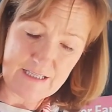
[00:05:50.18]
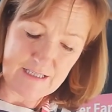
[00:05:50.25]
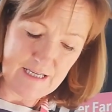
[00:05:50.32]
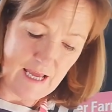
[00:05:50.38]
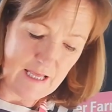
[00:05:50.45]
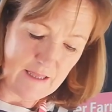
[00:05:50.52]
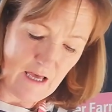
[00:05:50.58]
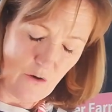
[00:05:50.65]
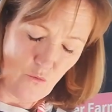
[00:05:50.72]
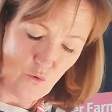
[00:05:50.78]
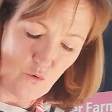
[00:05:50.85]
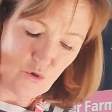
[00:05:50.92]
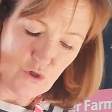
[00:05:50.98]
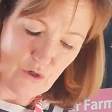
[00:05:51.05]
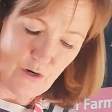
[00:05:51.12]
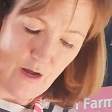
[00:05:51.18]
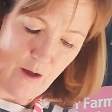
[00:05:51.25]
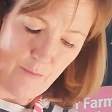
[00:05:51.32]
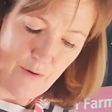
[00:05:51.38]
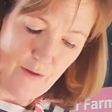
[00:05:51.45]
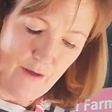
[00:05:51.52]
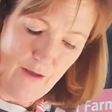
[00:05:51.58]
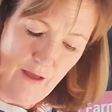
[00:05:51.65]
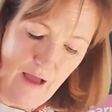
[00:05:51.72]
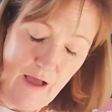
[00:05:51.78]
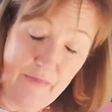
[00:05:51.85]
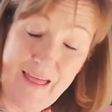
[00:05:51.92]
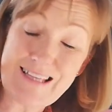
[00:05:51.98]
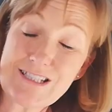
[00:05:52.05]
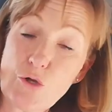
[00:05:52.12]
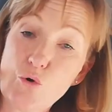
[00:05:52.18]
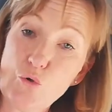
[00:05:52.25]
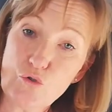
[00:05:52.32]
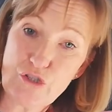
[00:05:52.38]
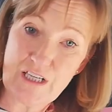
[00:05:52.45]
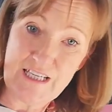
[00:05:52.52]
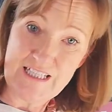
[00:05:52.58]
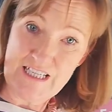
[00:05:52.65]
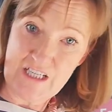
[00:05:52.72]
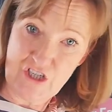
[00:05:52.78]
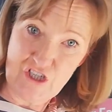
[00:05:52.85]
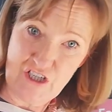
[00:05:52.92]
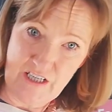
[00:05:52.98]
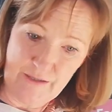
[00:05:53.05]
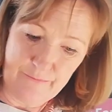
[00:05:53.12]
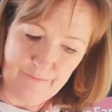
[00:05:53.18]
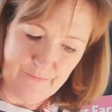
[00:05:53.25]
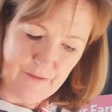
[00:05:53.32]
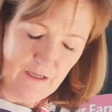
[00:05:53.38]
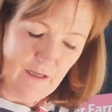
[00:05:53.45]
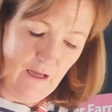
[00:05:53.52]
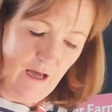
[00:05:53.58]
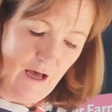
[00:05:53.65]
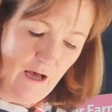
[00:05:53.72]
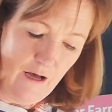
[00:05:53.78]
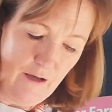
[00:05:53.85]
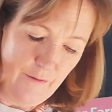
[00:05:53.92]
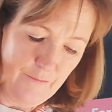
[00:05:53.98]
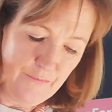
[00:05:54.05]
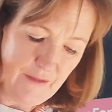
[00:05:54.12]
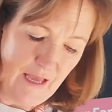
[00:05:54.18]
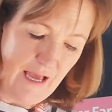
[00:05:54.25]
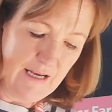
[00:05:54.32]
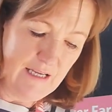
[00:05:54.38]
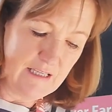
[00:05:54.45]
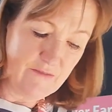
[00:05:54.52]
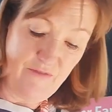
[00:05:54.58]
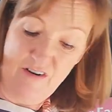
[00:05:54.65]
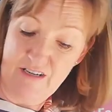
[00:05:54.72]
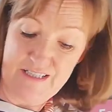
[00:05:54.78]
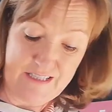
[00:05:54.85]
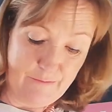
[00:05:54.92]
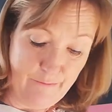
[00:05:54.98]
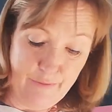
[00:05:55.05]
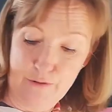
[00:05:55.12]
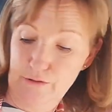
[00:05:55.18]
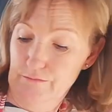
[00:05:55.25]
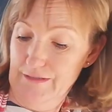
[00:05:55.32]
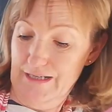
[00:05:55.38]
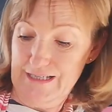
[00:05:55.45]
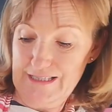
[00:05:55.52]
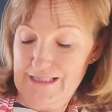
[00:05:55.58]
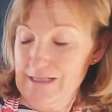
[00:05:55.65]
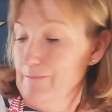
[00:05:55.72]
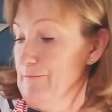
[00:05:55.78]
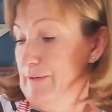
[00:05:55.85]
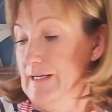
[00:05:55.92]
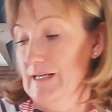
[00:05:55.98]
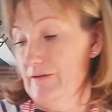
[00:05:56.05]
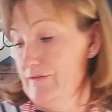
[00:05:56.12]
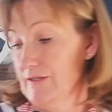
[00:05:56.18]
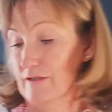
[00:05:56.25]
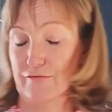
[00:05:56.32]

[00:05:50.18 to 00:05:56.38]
and take that water up. And that's called conditioning. And it's very simple. It's simply giving the